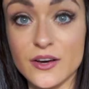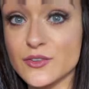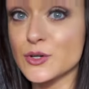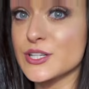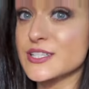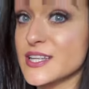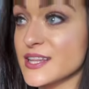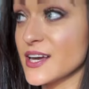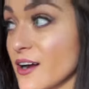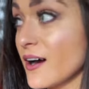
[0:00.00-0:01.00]
Of course,
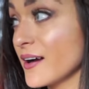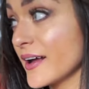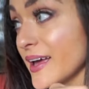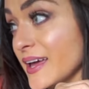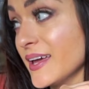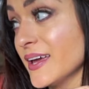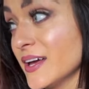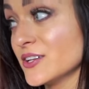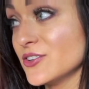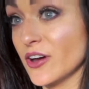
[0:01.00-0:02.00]
there are a
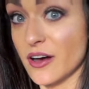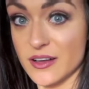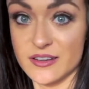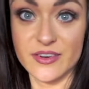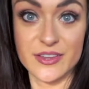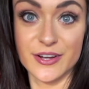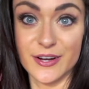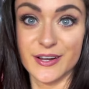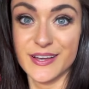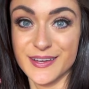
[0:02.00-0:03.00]
ton of
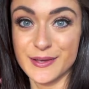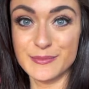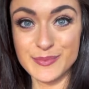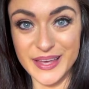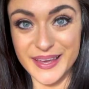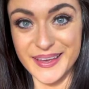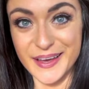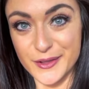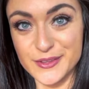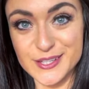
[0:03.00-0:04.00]
other pig
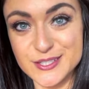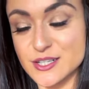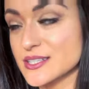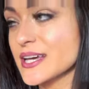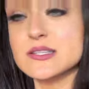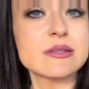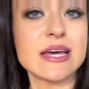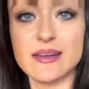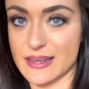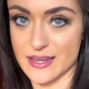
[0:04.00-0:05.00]
health concerns, as with
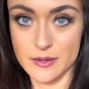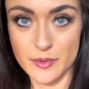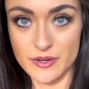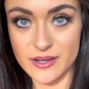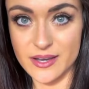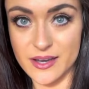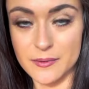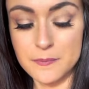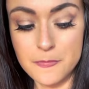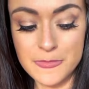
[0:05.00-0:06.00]
any animal.
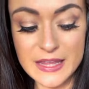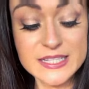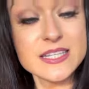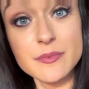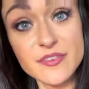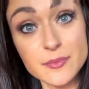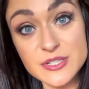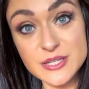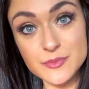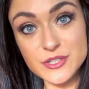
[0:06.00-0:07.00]
Some of them are
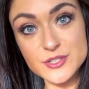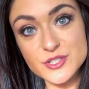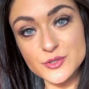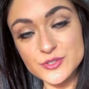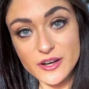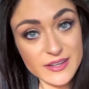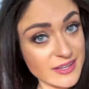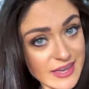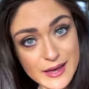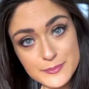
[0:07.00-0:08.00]
similar to dog and
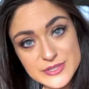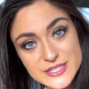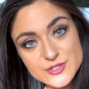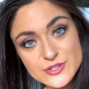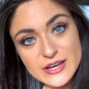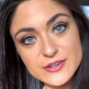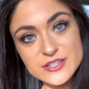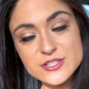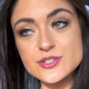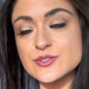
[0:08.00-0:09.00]
cat potential health
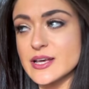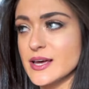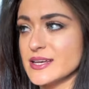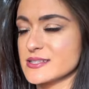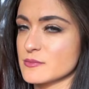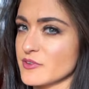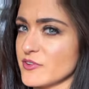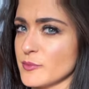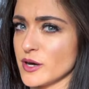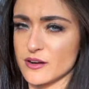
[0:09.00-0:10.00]
issues. Some of
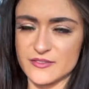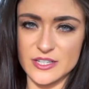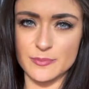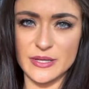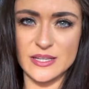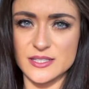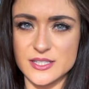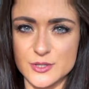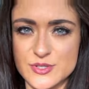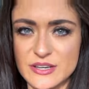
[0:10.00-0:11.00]
them are very pig
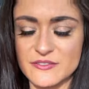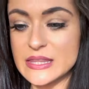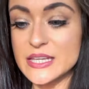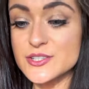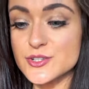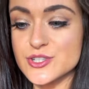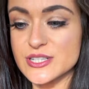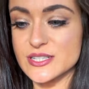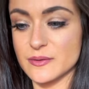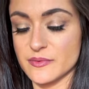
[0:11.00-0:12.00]
exclusive. These are
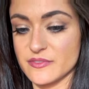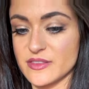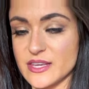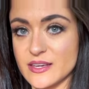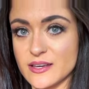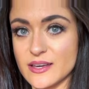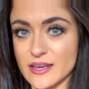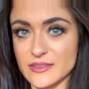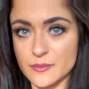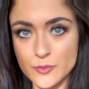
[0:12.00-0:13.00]
just some of the,
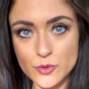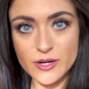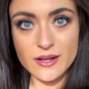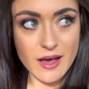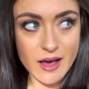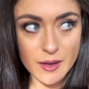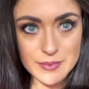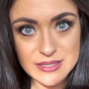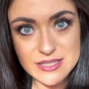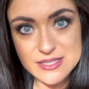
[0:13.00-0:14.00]
again, the more
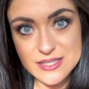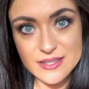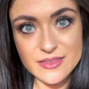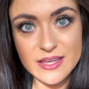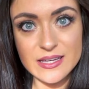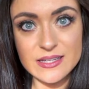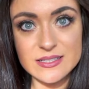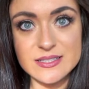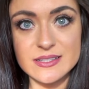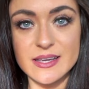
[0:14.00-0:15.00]
commonly seen
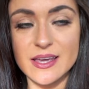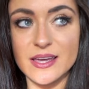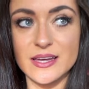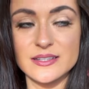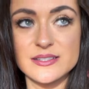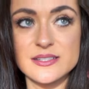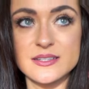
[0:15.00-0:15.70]
things and